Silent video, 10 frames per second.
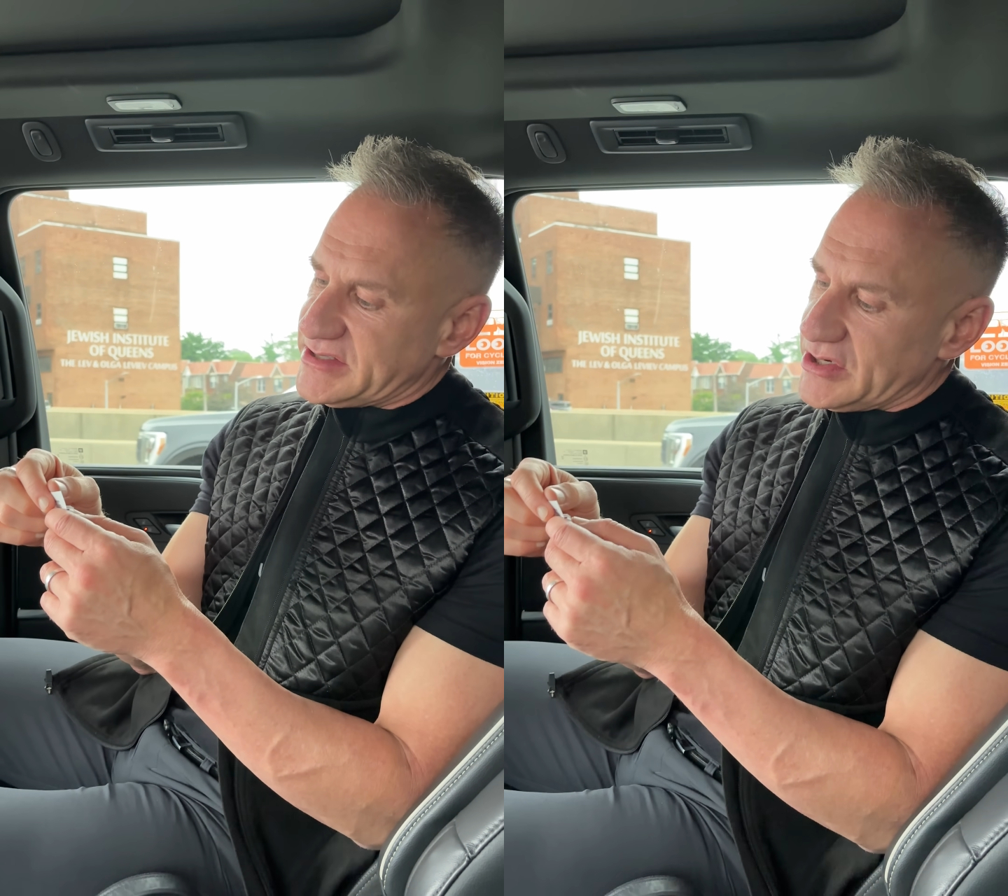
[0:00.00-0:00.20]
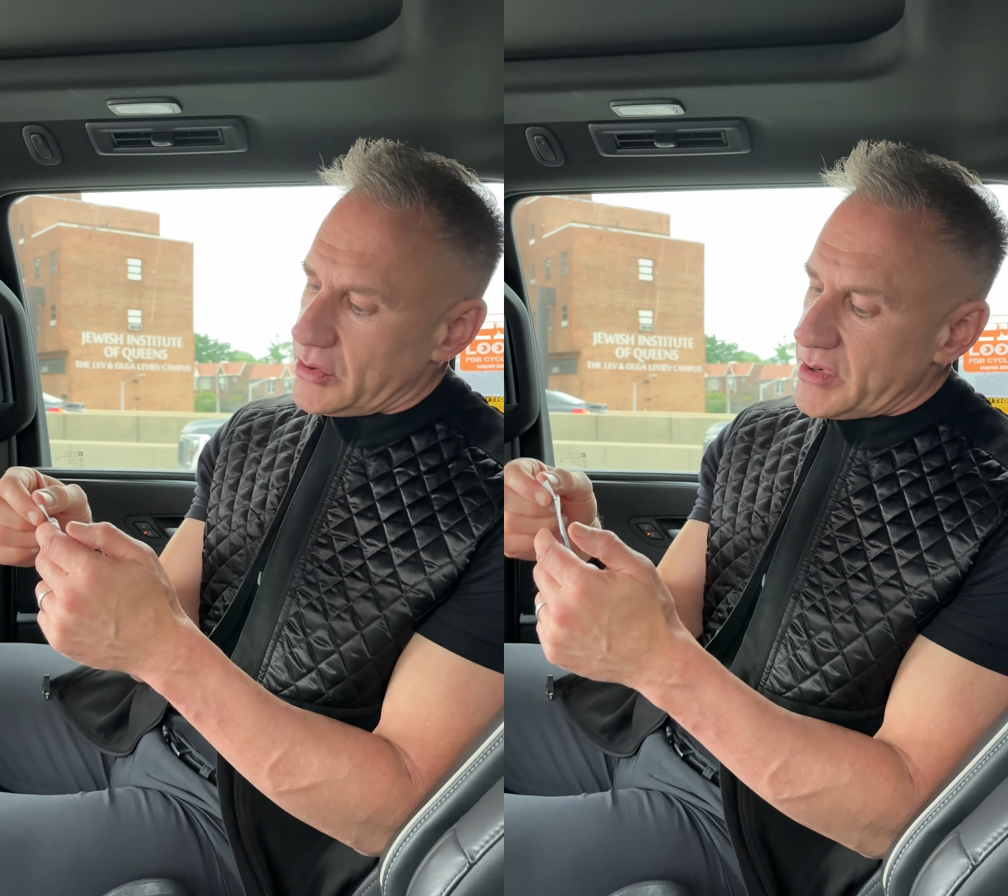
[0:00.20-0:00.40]

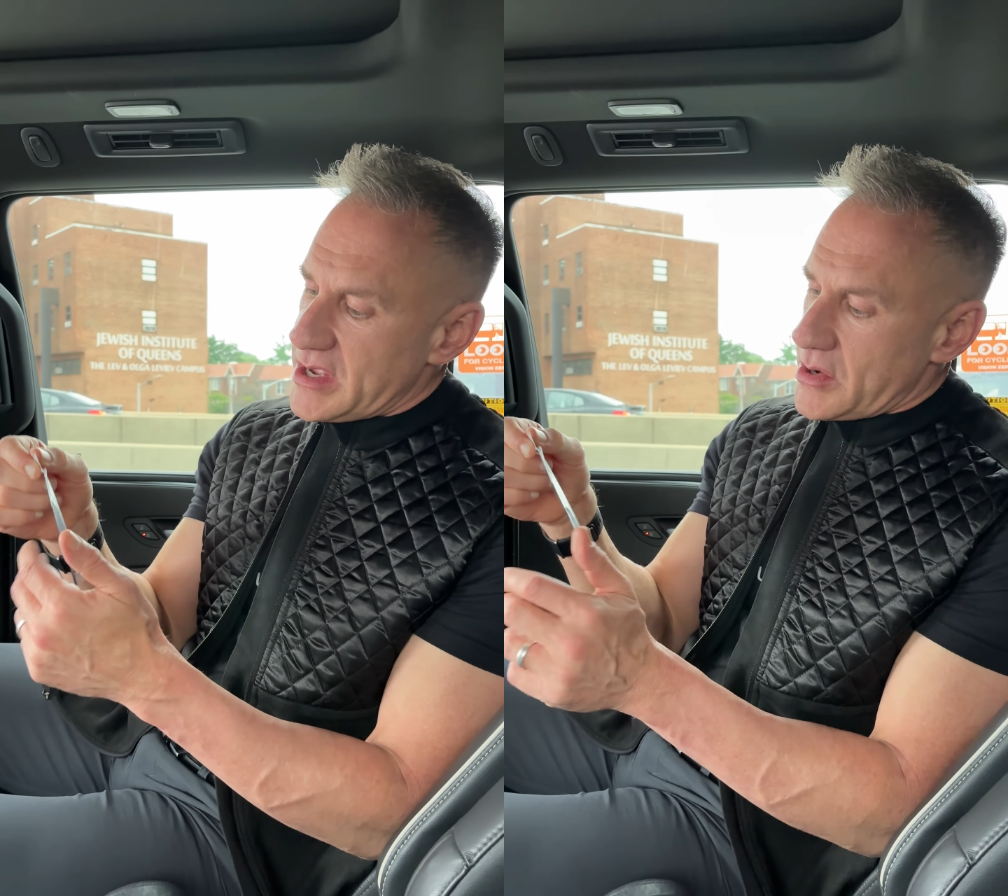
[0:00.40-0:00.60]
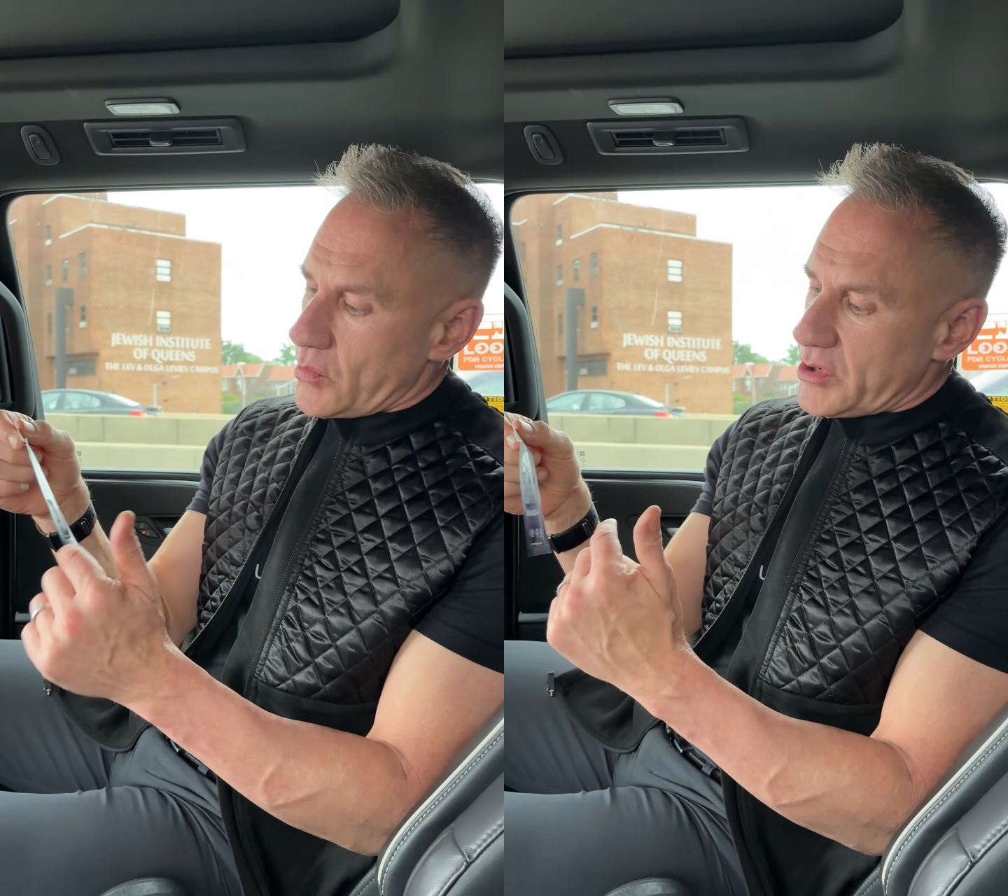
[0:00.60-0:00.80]
So
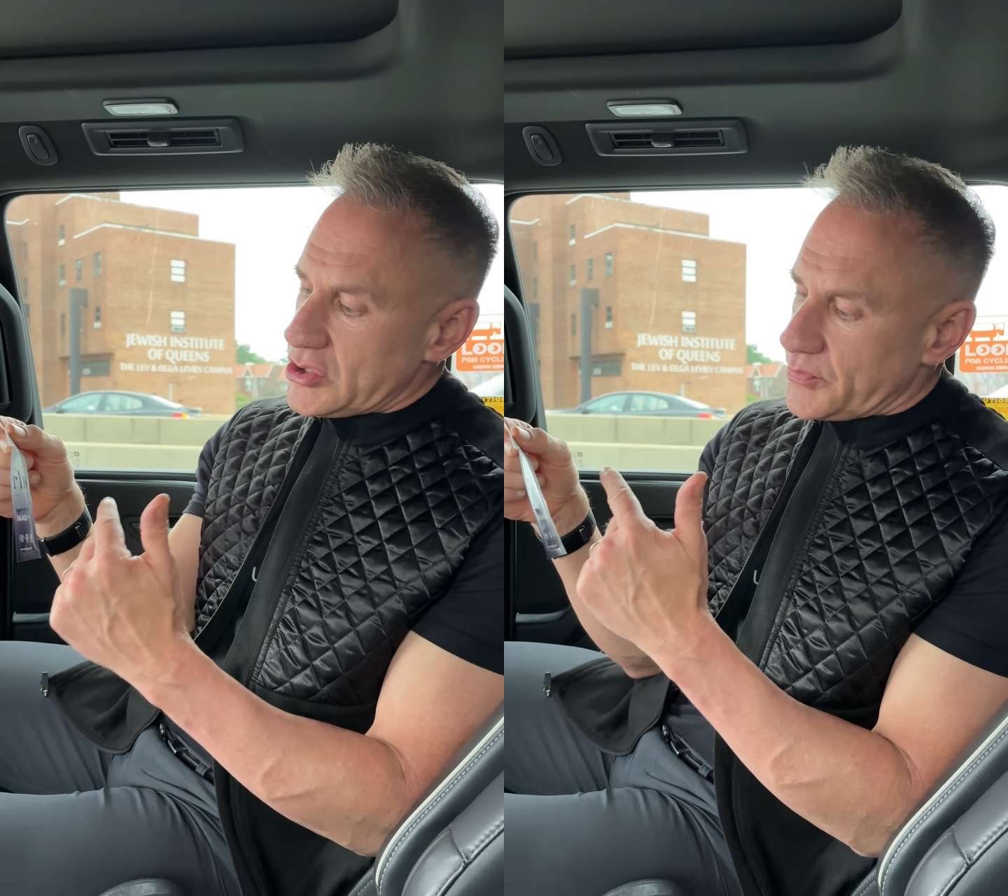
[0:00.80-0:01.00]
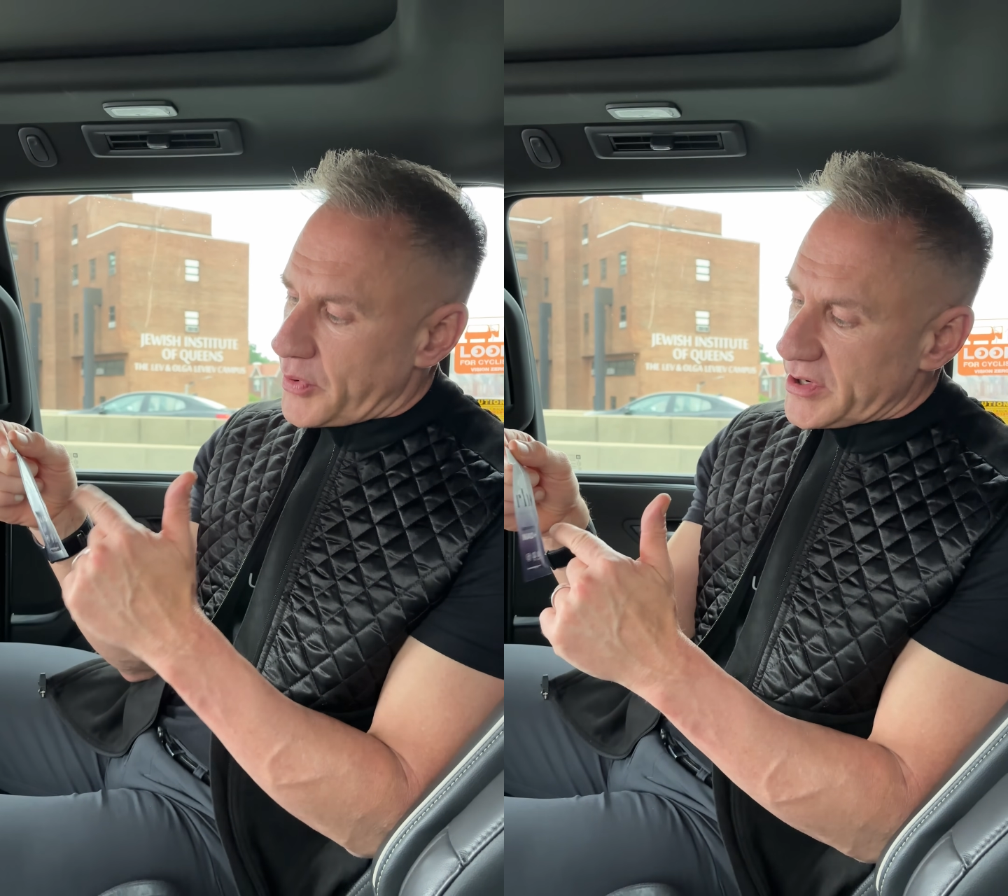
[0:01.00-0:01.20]
when
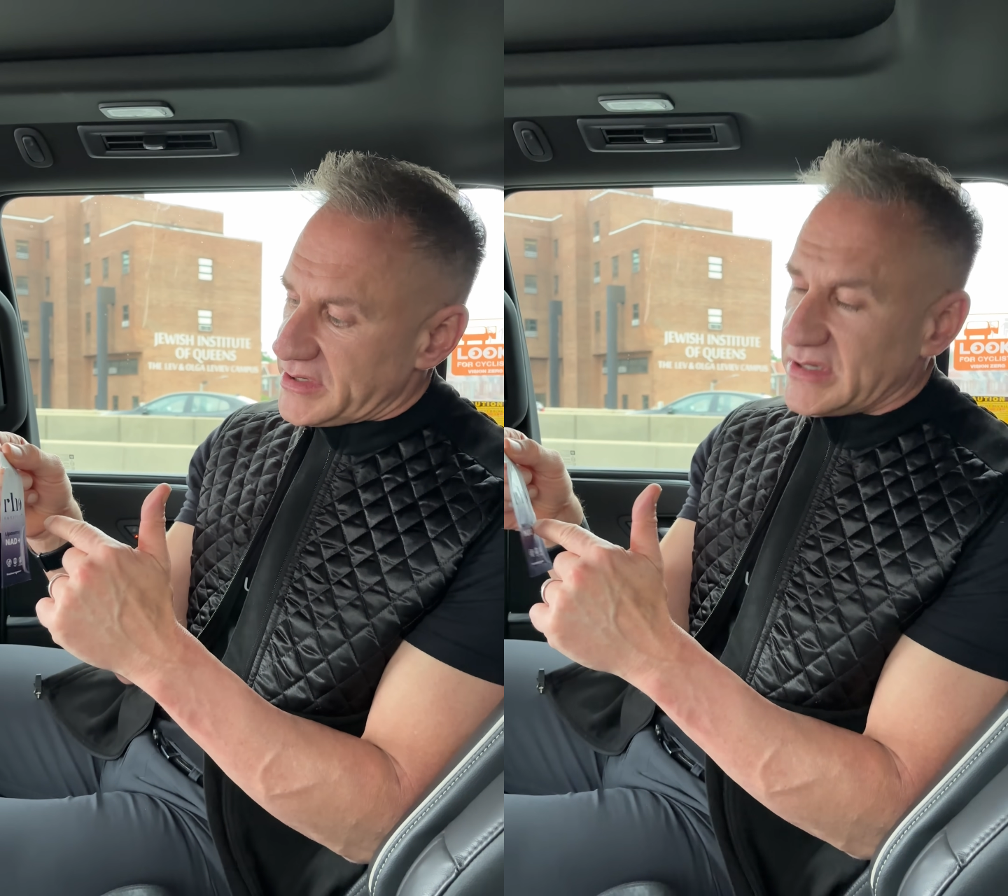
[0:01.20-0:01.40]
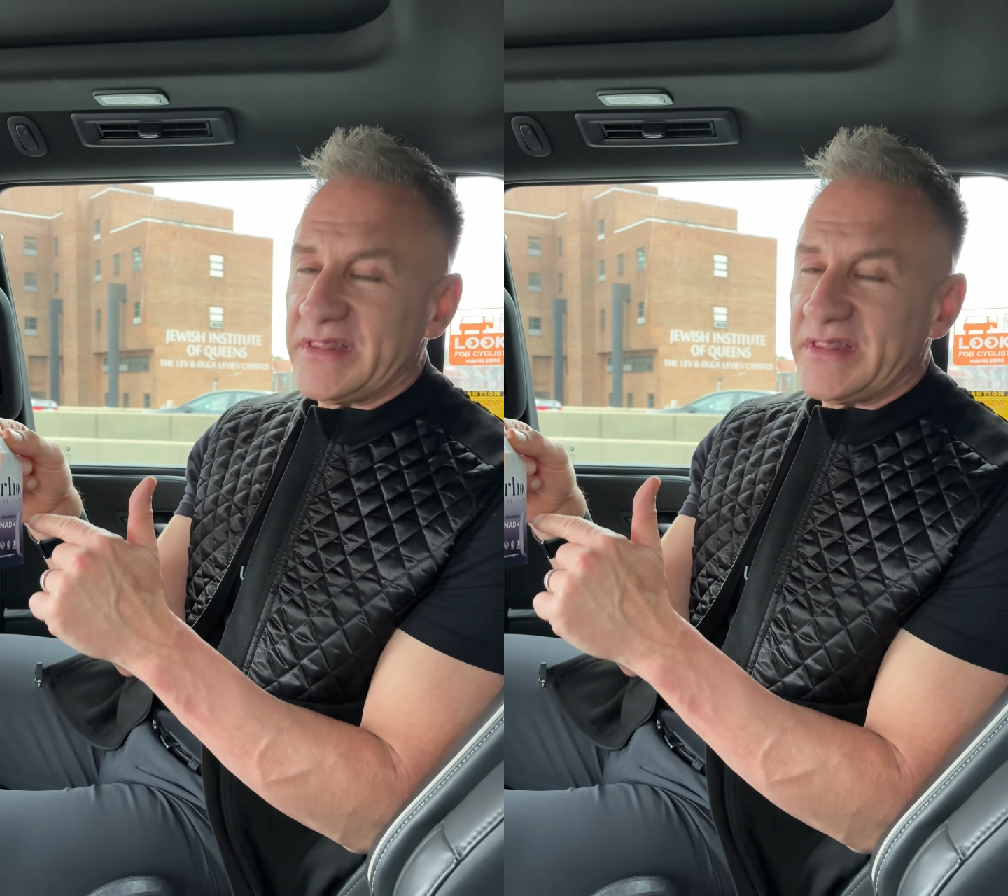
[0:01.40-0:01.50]
you put it in a